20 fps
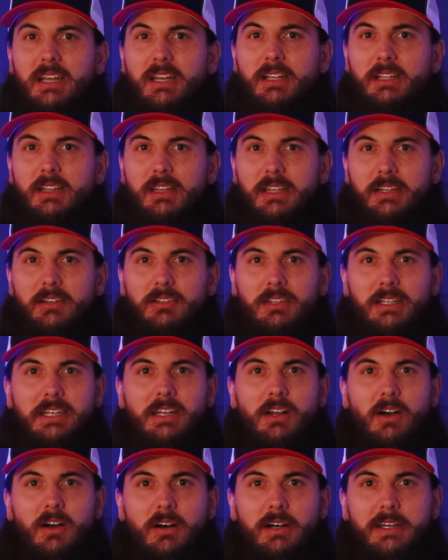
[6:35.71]

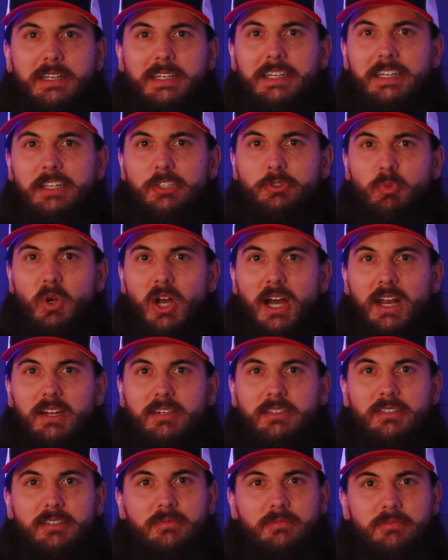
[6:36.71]
clearly on each
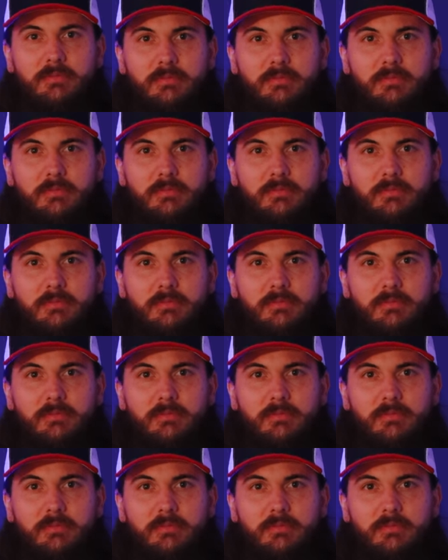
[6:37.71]
product.